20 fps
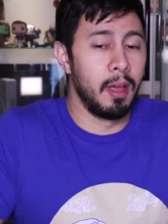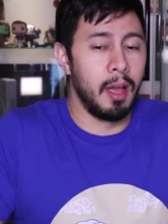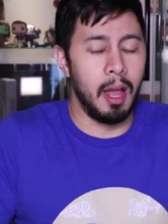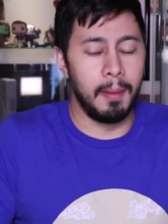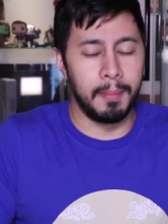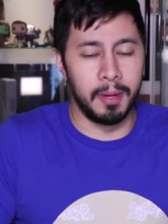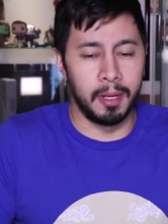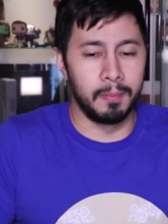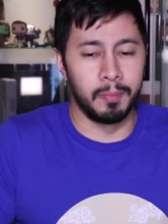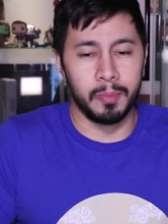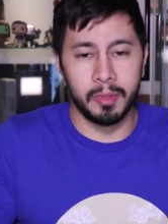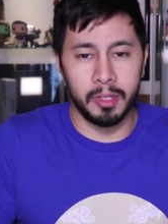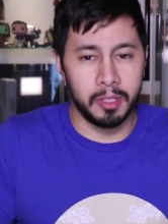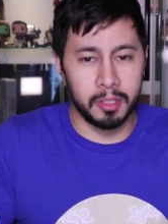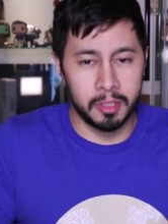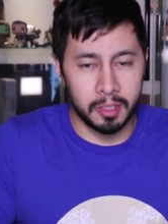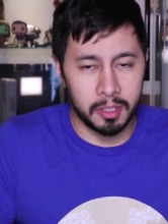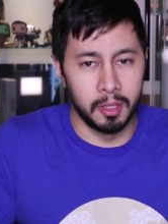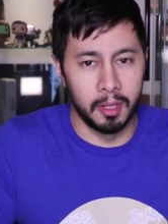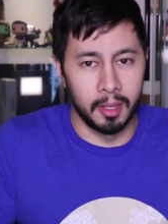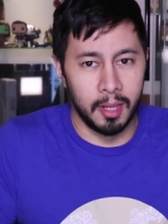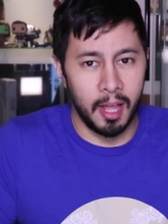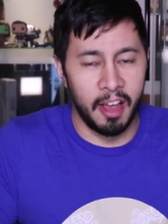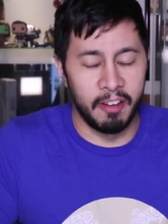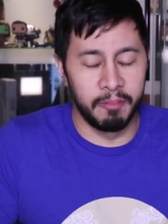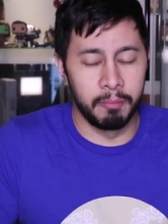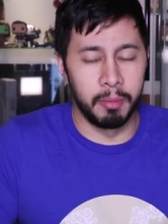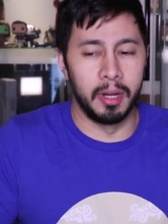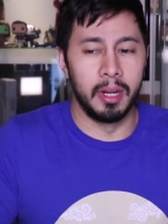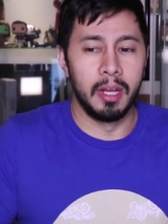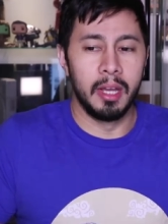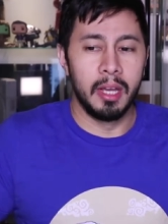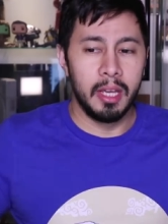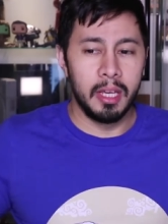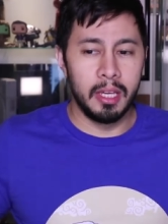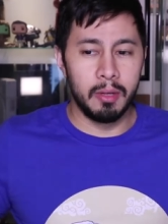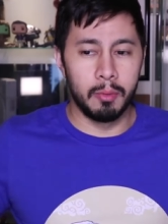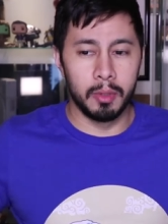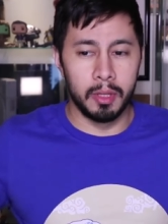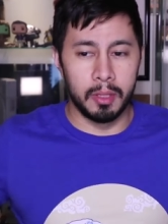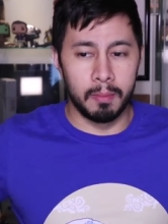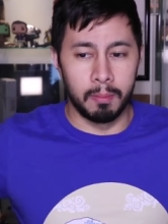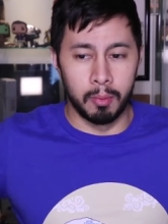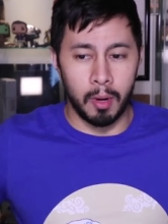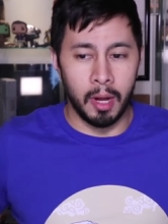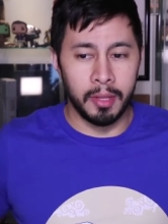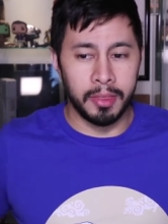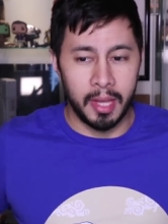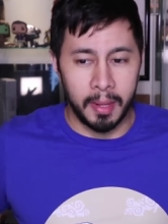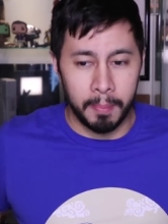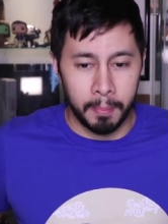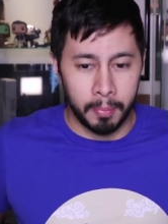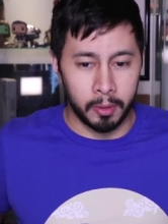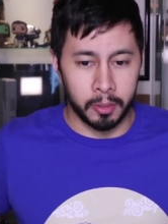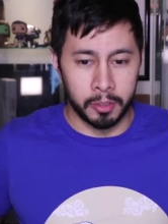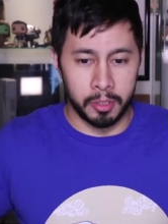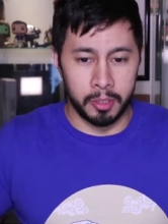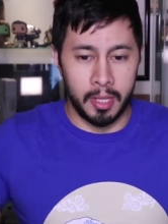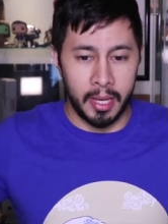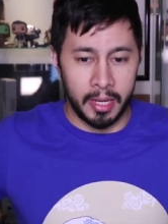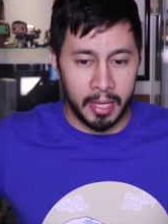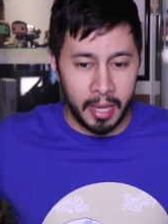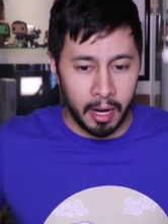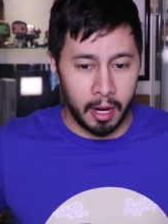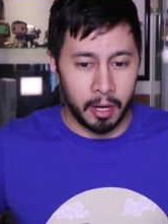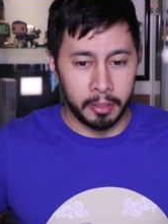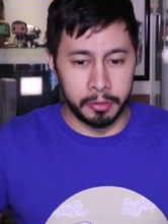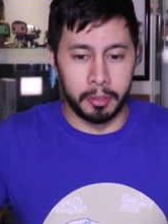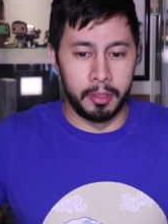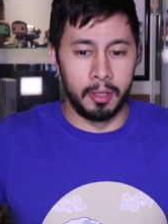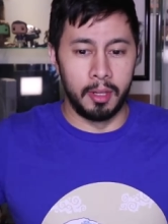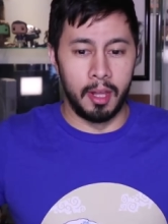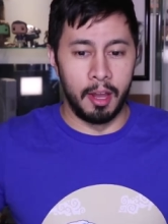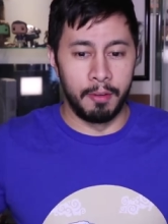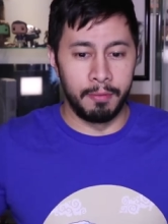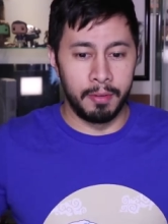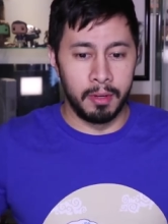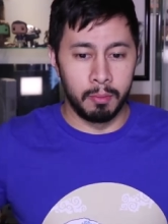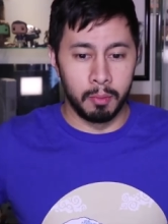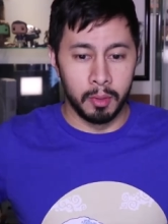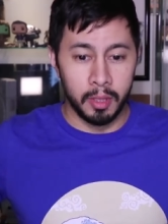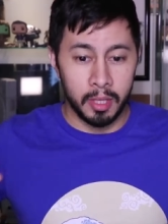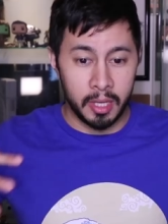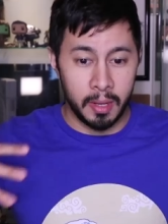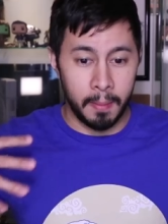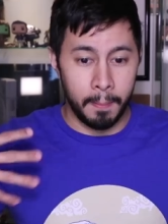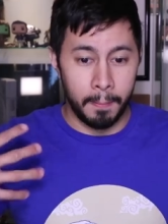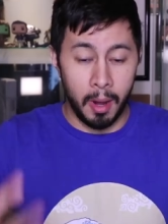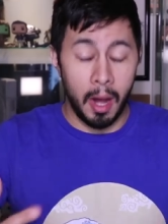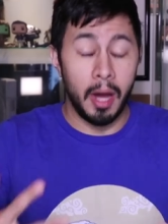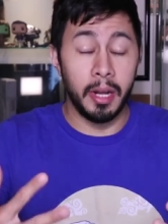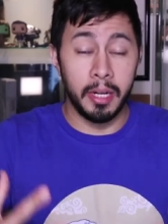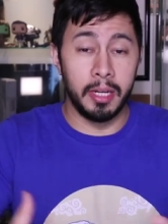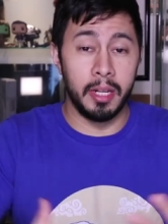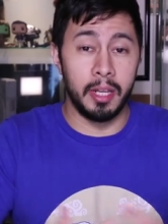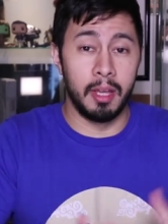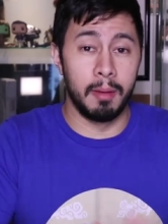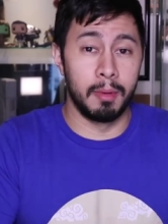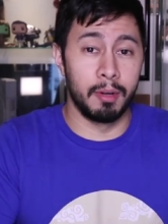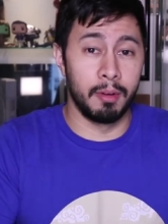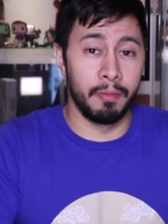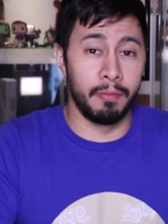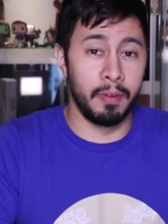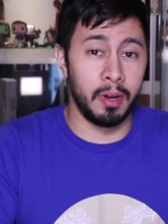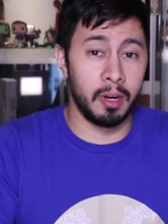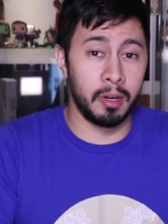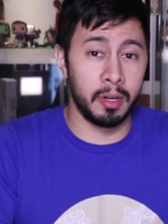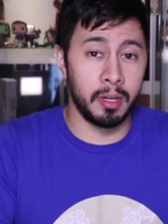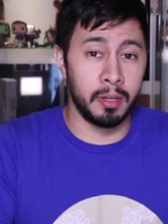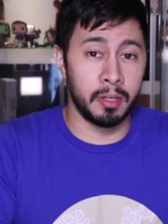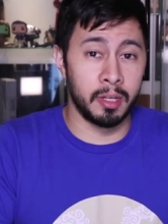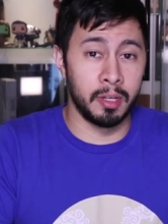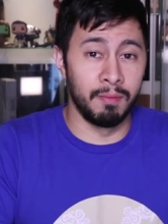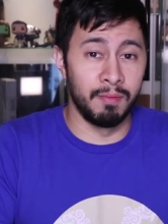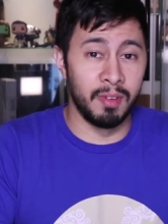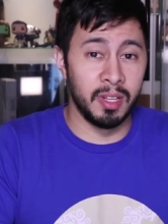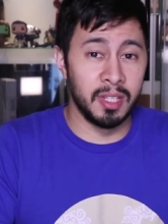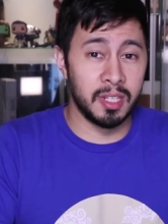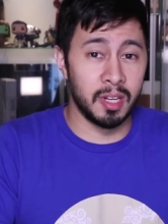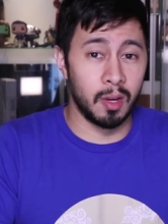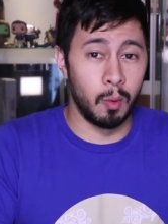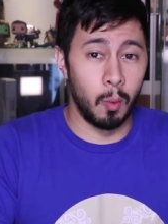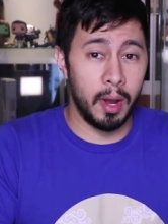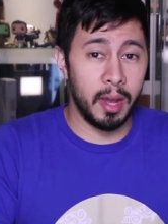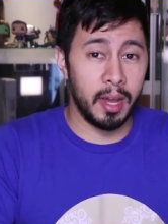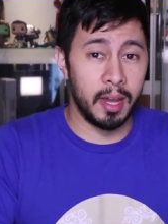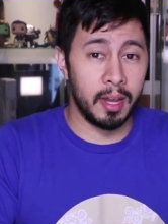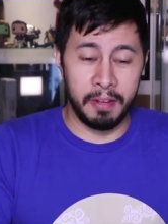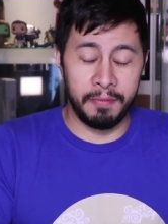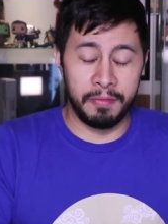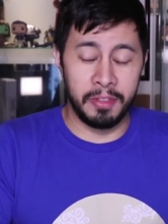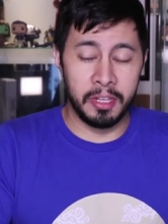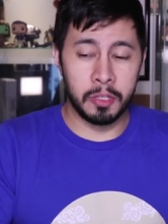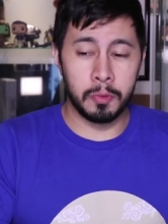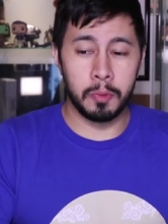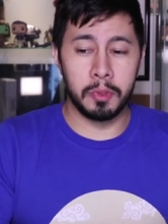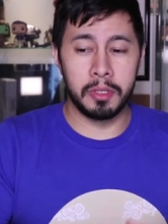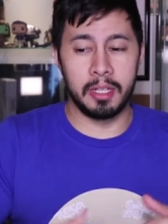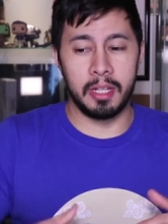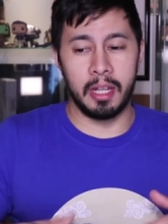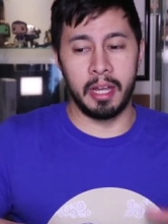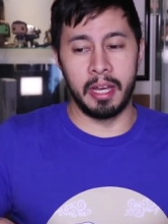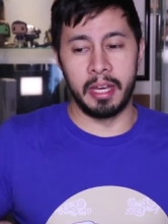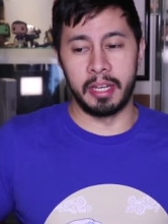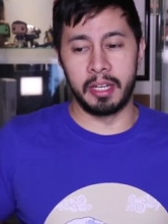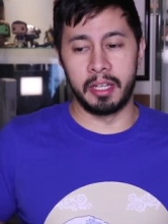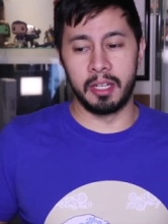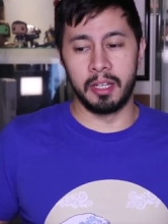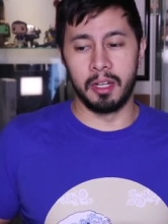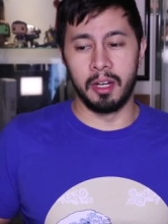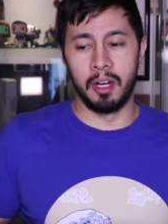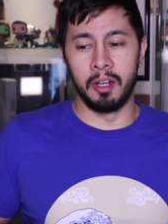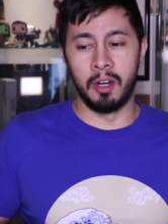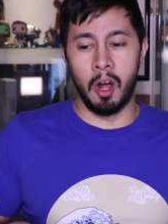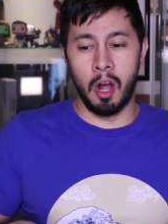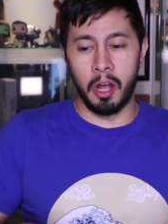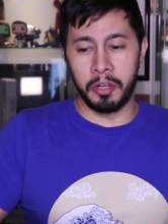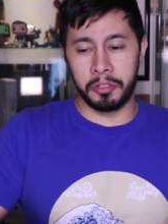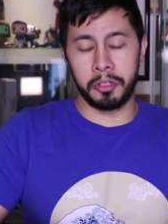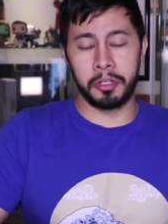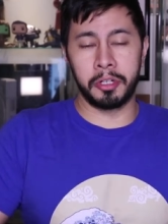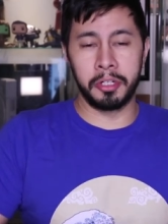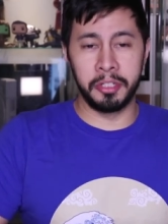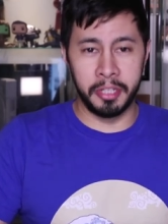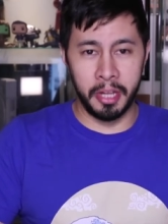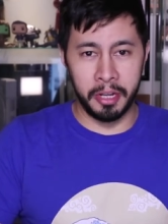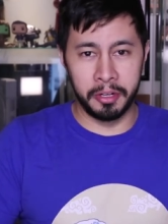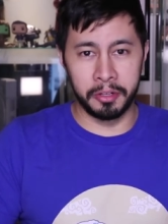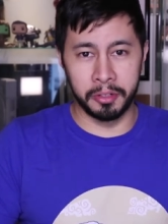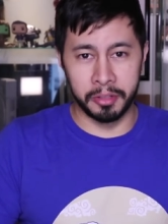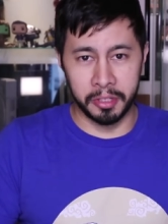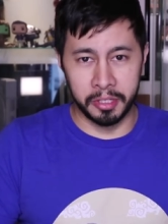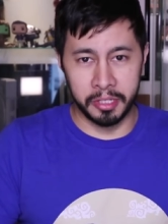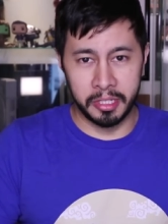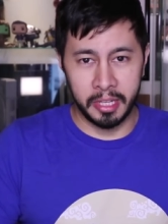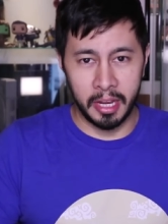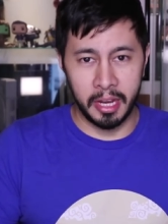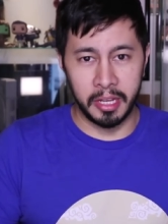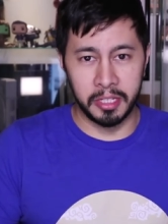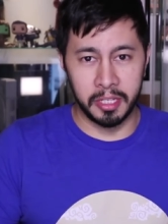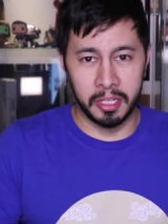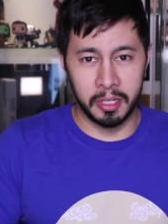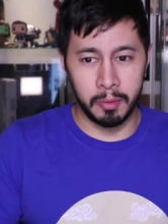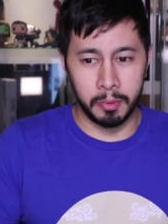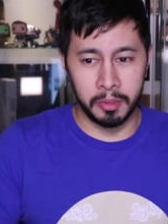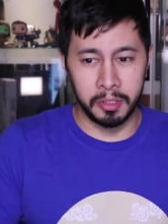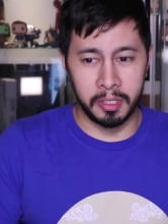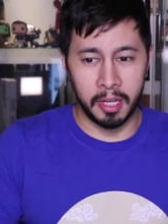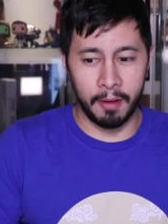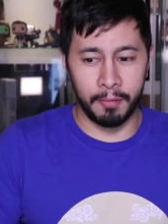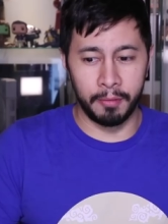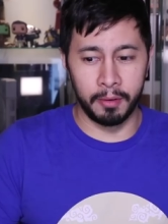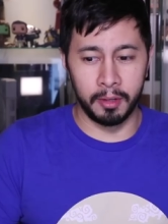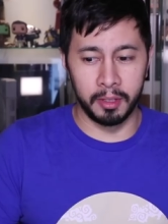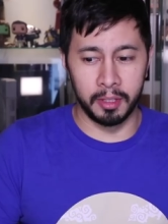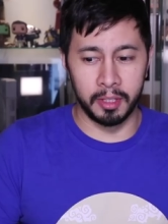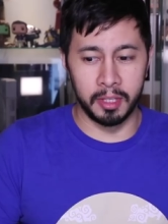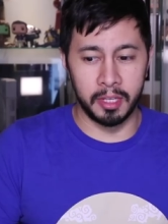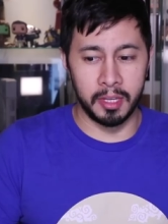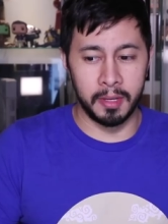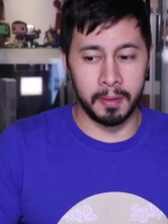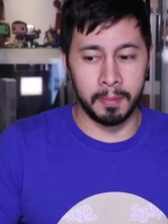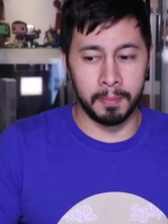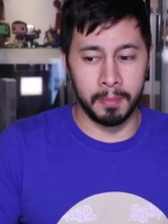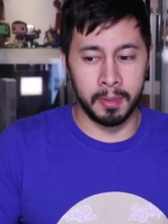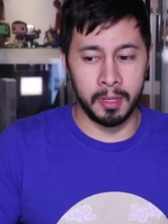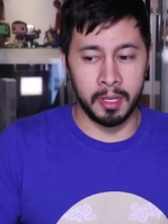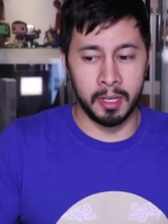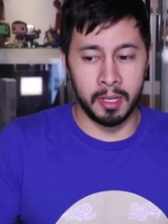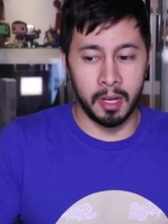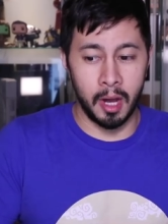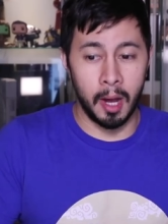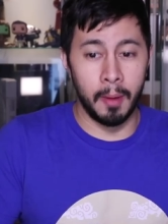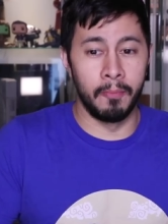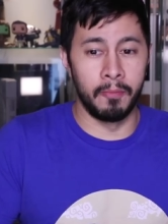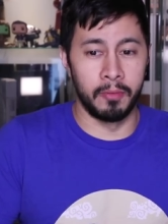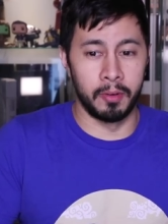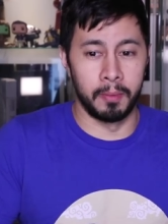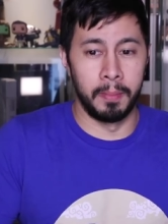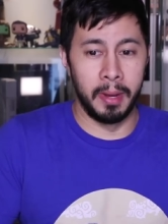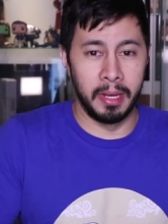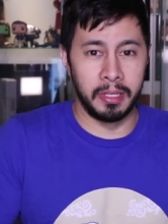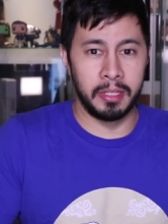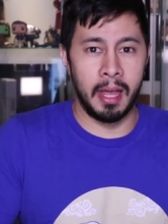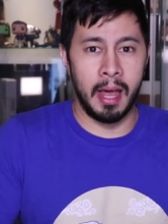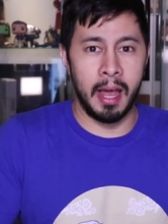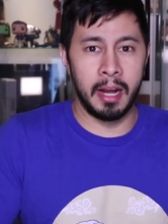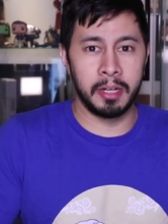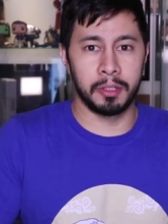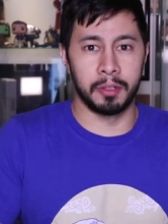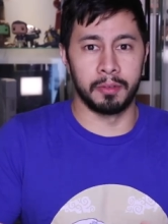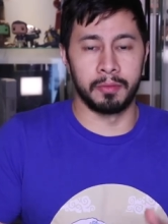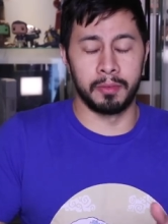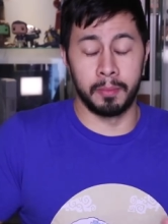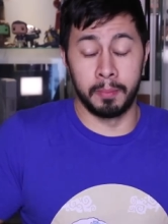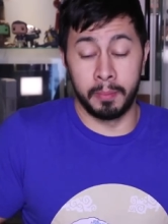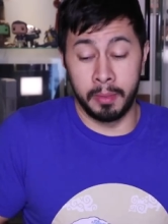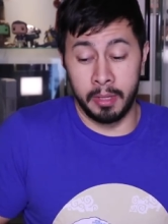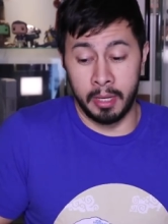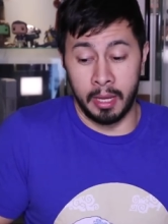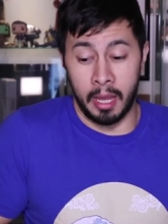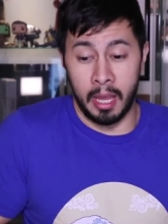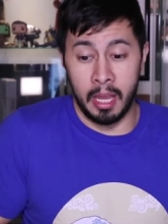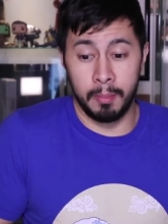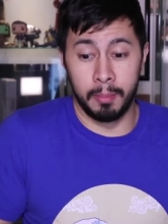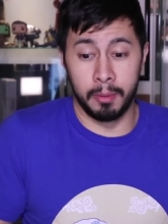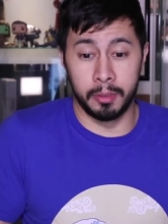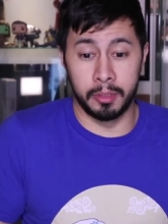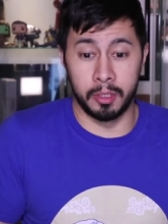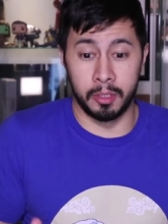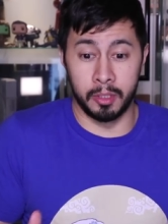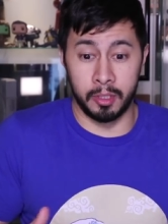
I mean, he's still alive, but he really brought that person, that character to life. He really embodied him in a very convincing way. If this was like an Oscar contender in the States, he would definitely be up for best actor for being able to